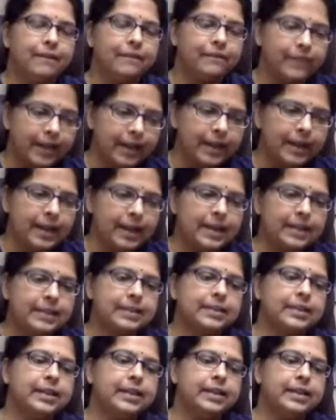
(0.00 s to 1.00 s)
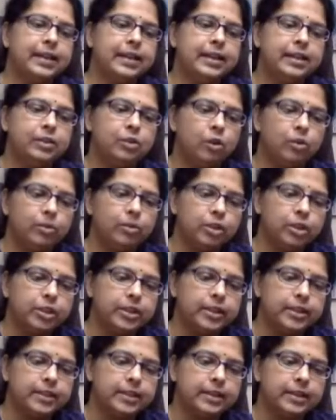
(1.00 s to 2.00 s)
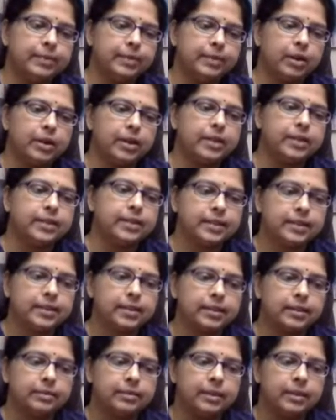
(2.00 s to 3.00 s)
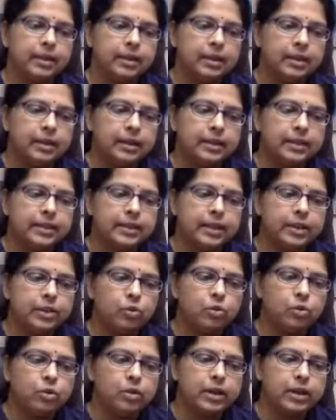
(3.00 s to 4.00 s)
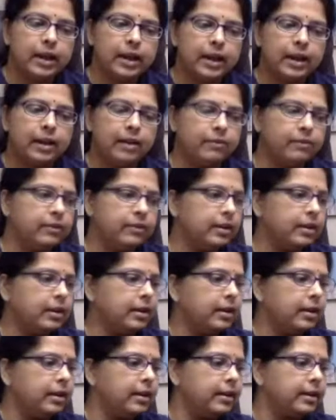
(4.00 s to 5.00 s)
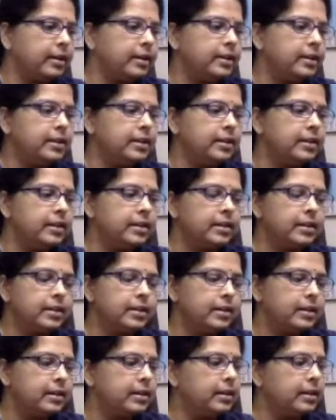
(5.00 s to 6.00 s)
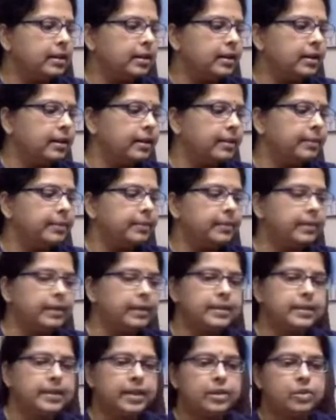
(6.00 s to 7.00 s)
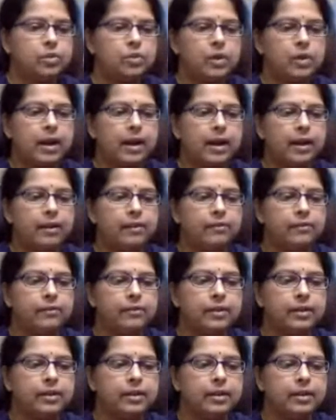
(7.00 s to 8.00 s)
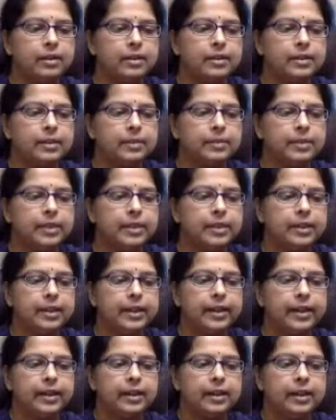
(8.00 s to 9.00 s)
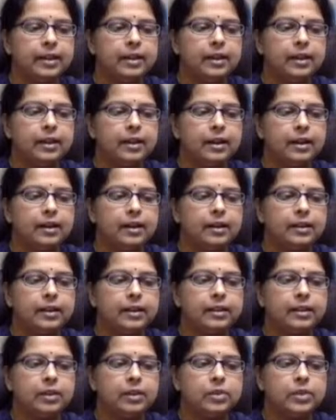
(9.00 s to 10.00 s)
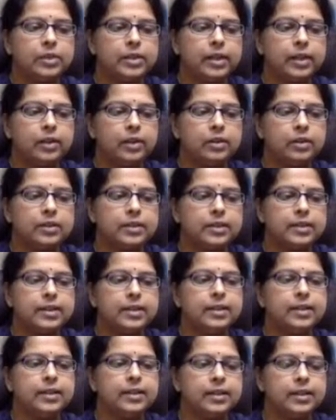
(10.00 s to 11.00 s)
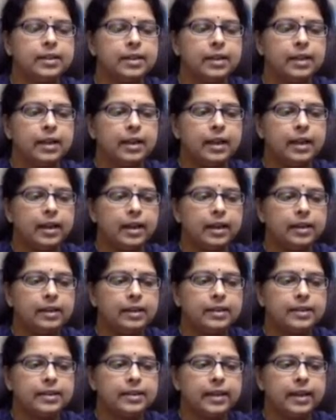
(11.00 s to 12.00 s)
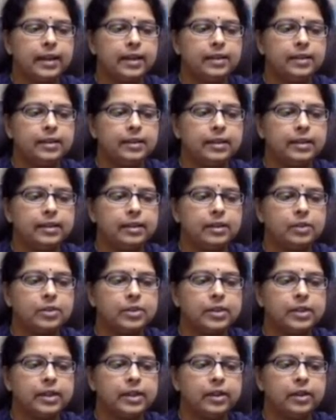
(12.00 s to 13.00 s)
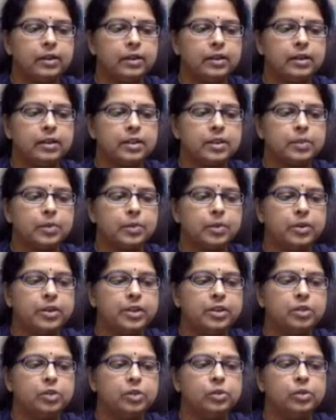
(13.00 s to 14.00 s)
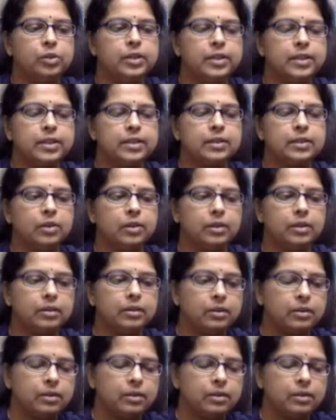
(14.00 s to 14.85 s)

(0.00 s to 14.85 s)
Whereas in an inhomogeneously broadened system, let's say you could have here, let's say you have something like 10,000 ions here, and let's say another 10,000 ion corresponding to this or